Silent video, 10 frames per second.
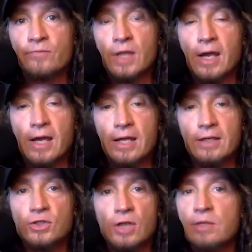
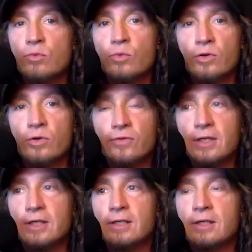And I mean,
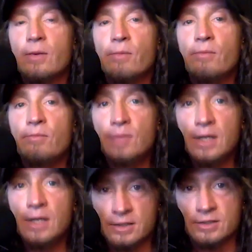within
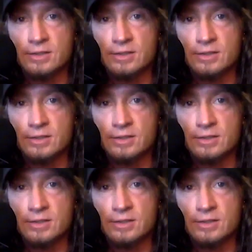minutes,